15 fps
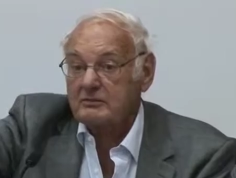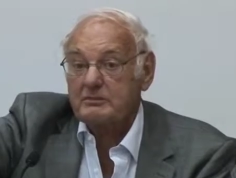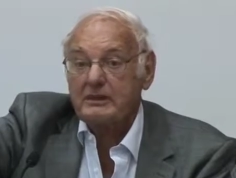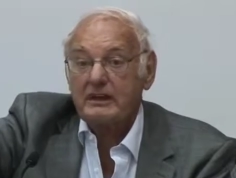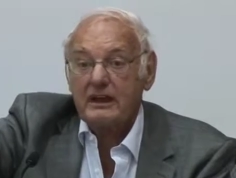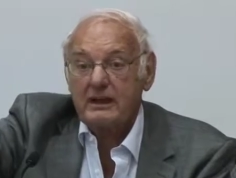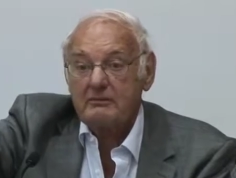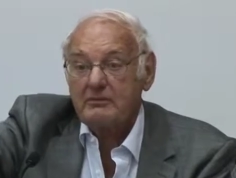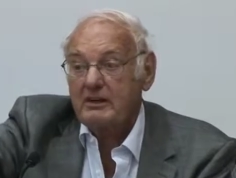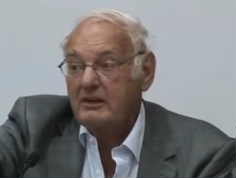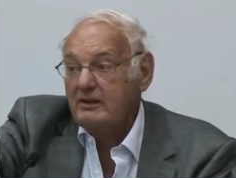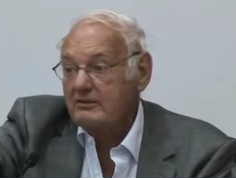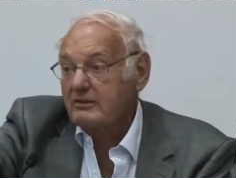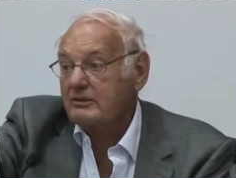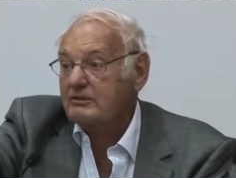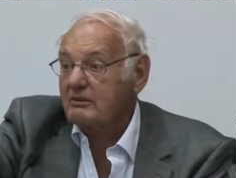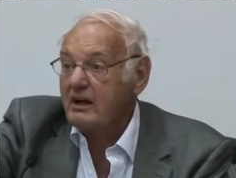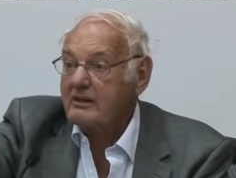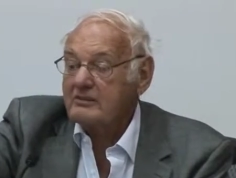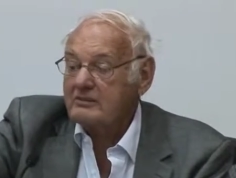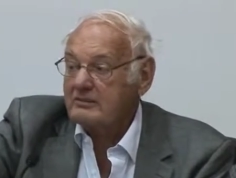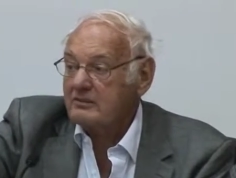It became the
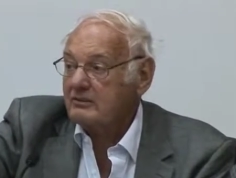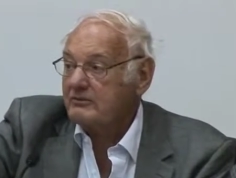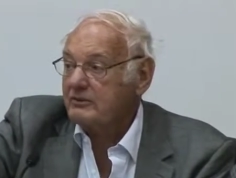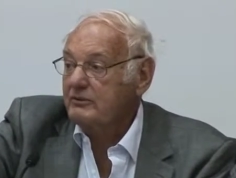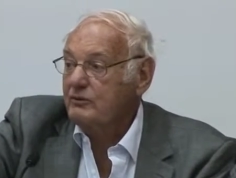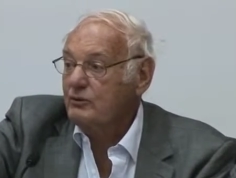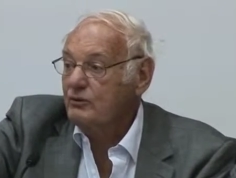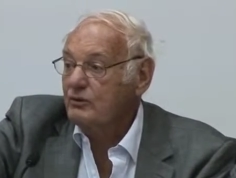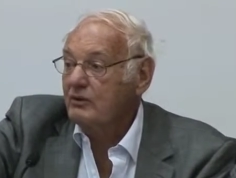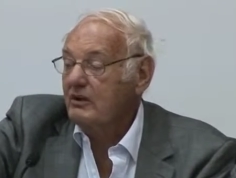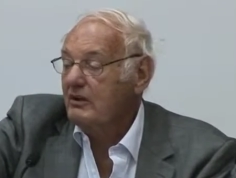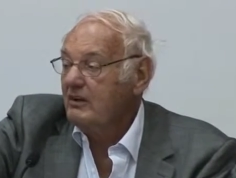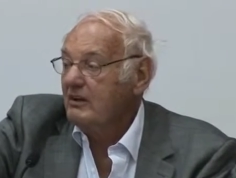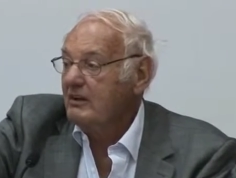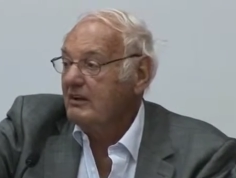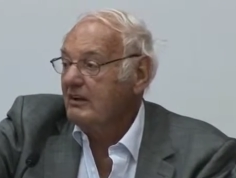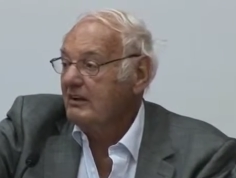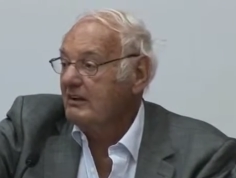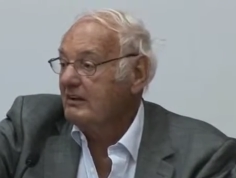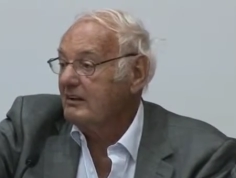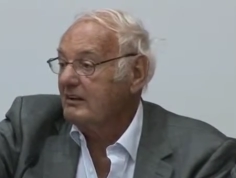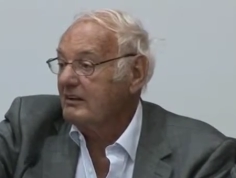crisis of a new, uh,
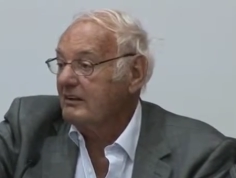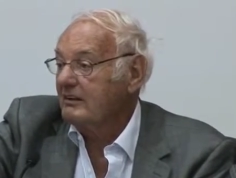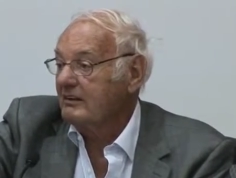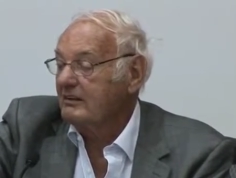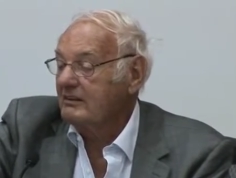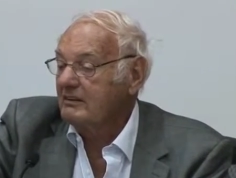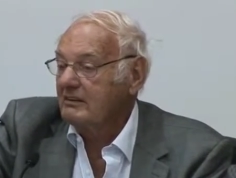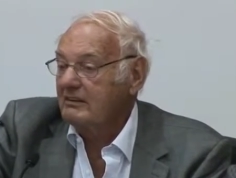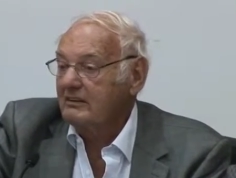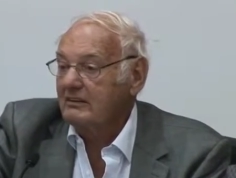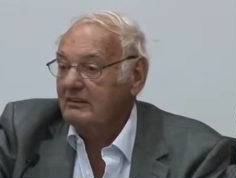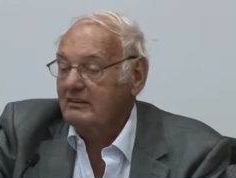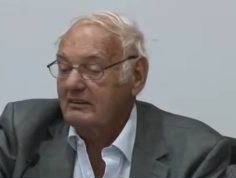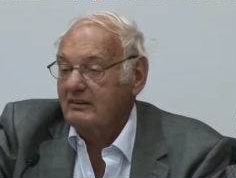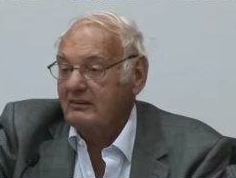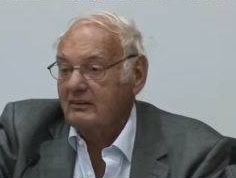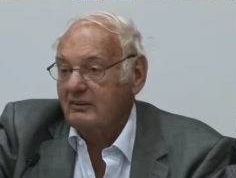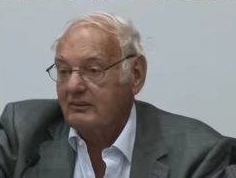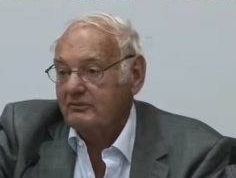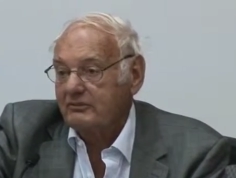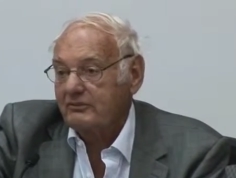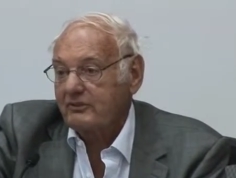
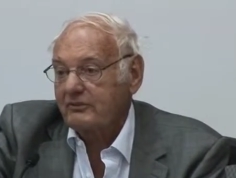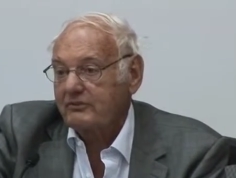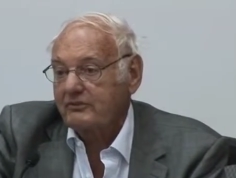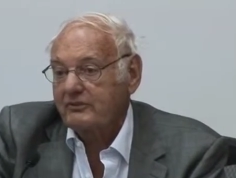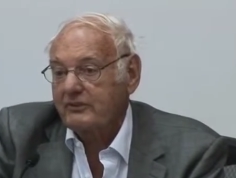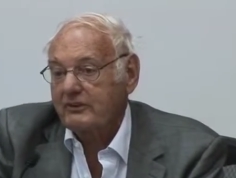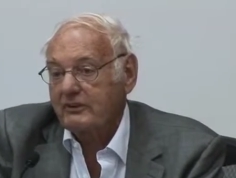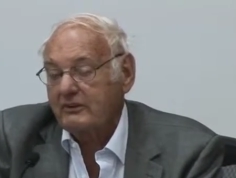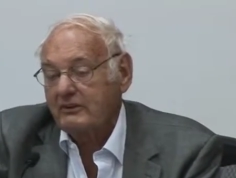uh of, of uh,